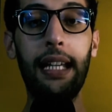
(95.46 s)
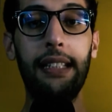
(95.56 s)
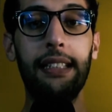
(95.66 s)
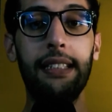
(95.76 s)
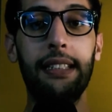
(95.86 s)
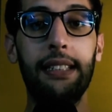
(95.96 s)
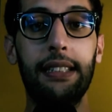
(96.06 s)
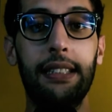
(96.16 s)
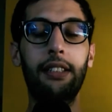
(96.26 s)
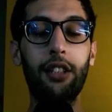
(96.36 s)
it is
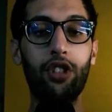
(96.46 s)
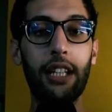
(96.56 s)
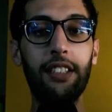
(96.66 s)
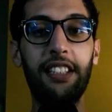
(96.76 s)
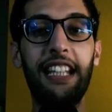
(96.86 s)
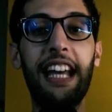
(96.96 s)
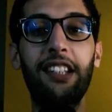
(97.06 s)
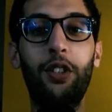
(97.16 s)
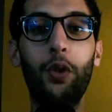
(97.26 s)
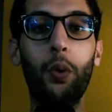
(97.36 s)
suggested
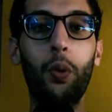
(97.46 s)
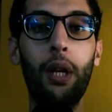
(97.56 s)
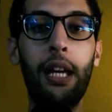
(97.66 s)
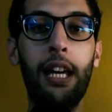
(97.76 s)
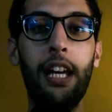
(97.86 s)
that you